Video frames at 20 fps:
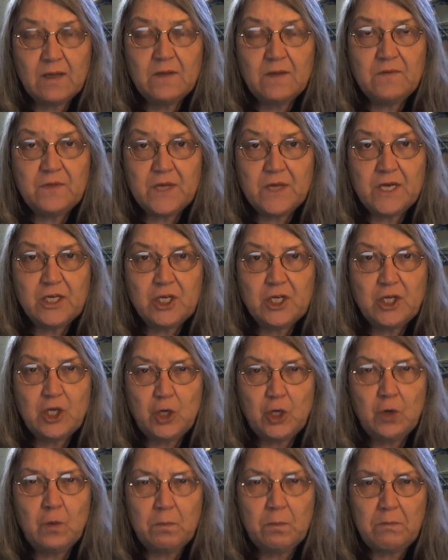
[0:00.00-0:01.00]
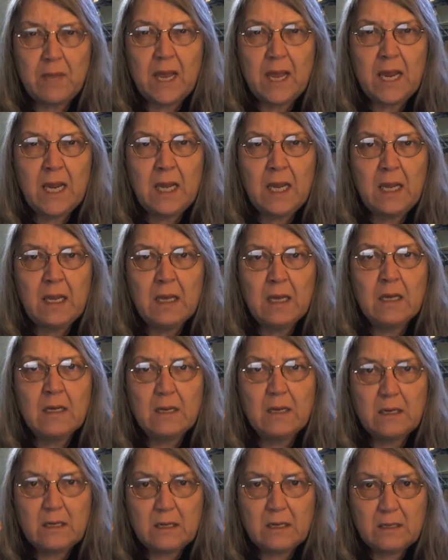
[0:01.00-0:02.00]
that you may
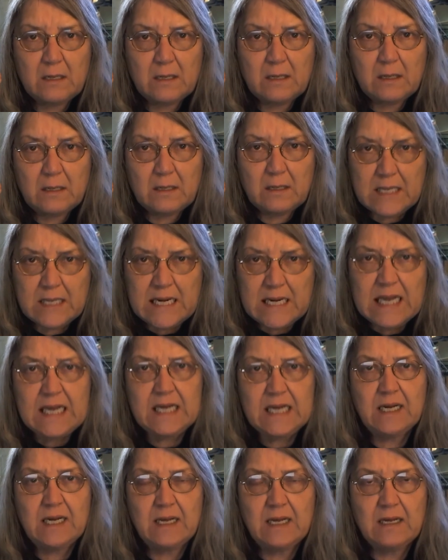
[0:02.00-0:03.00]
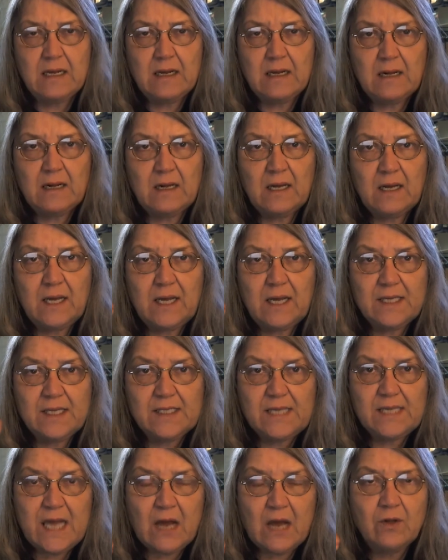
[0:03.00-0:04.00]
need is
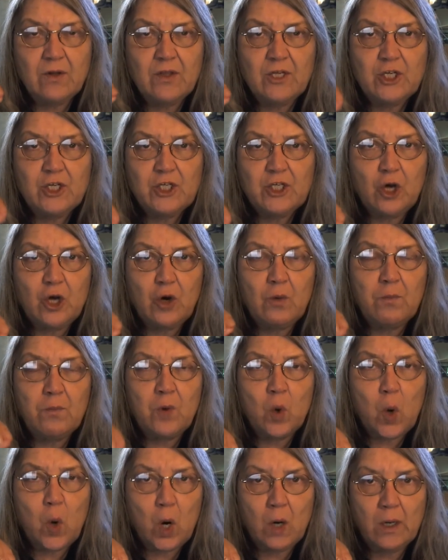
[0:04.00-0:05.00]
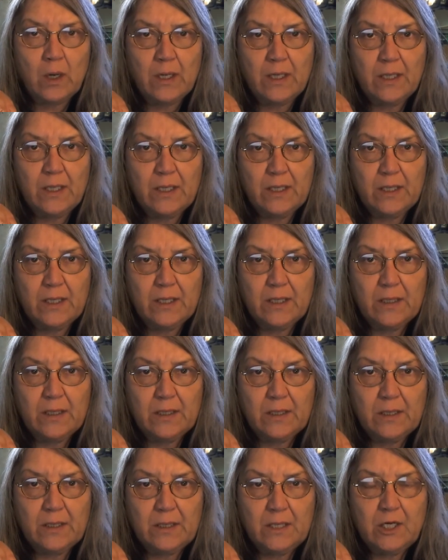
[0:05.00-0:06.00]
down in the show more.
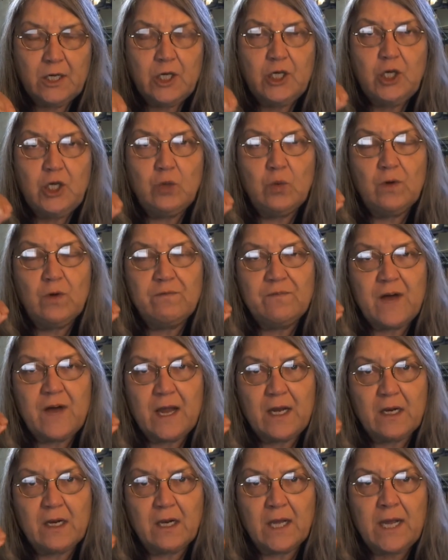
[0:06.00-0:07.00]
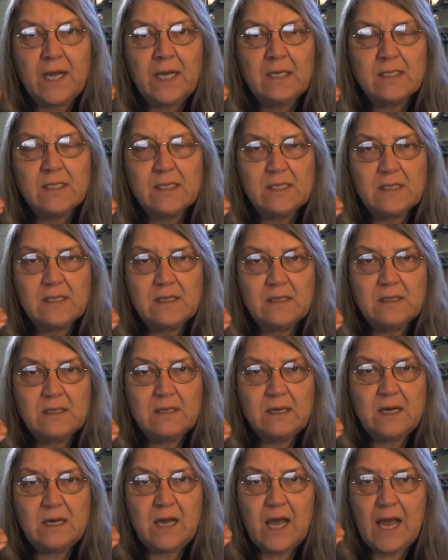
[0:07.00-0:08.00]
You will find links,
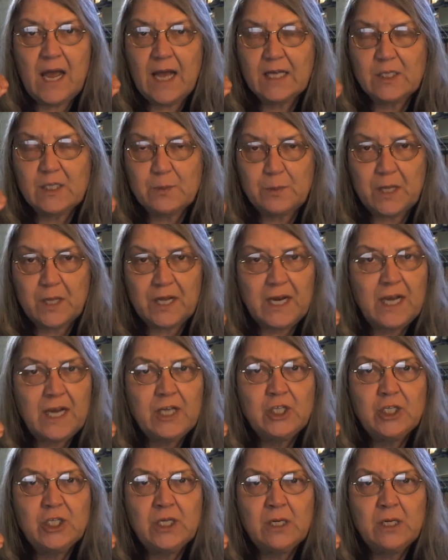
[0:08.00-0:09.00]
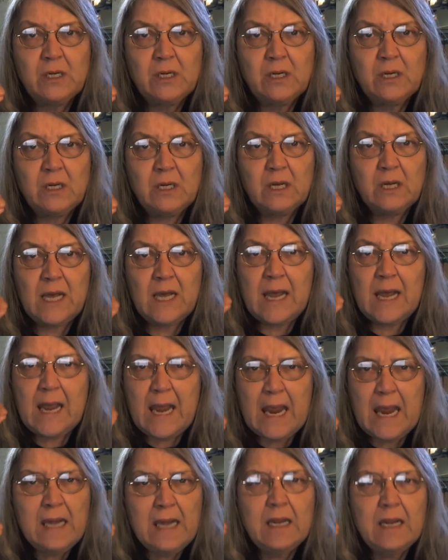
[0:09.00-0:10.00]
explanation,
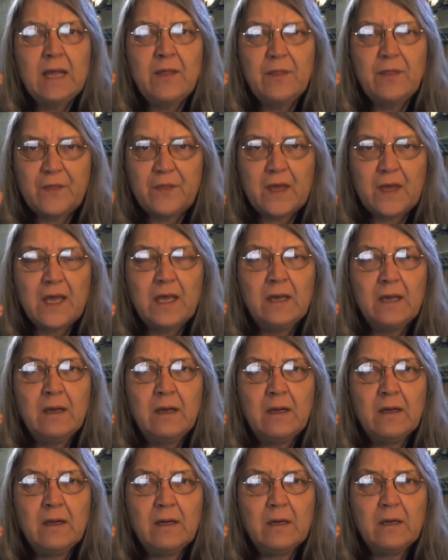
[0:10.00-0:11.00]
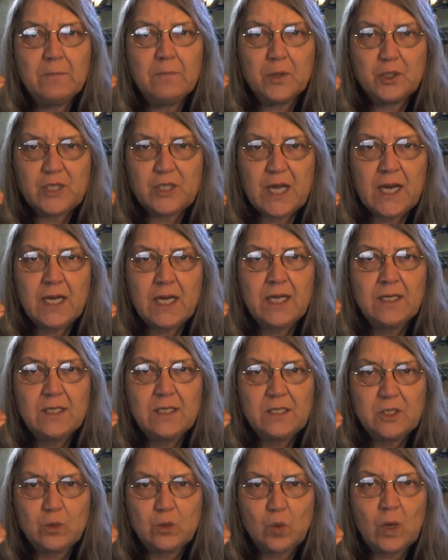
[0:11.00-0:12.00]
anything pertaining
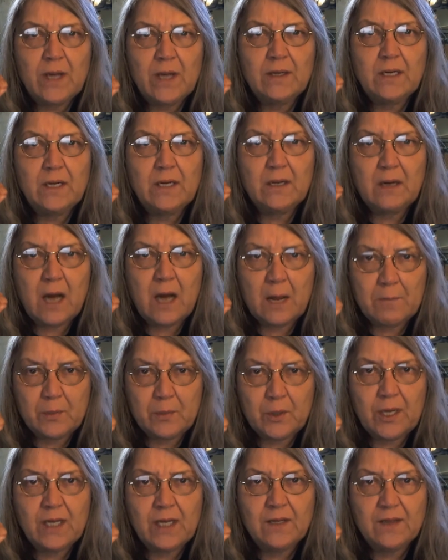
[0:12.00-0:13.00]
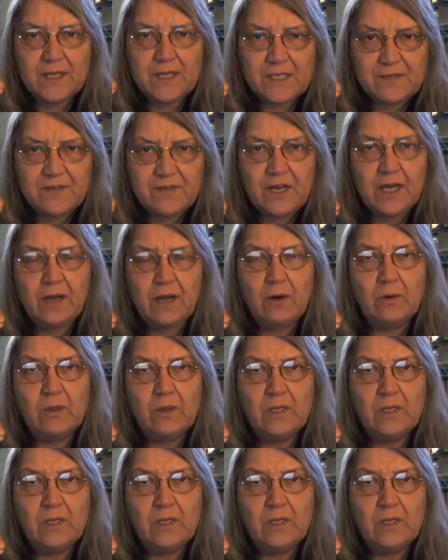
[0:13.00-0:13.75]
to what I'm putting in this video